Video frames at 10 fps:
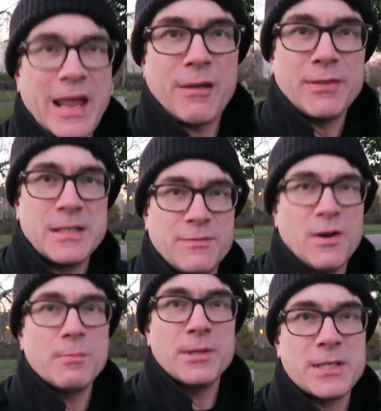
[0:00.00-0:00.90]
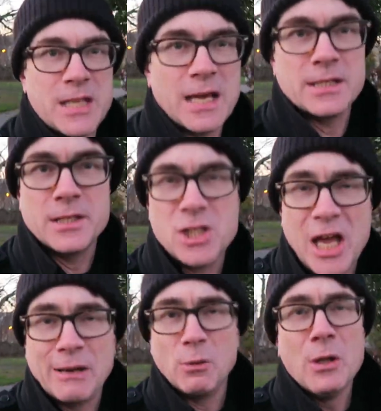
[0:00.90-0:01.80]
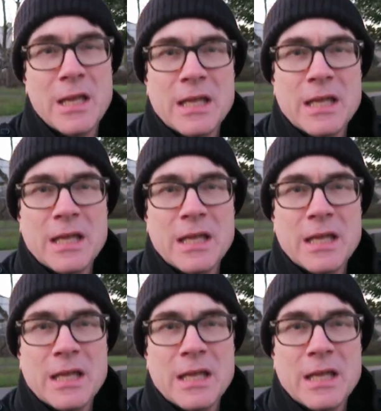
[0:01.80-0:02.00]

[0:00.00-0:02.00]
how things have gone with the site and the channel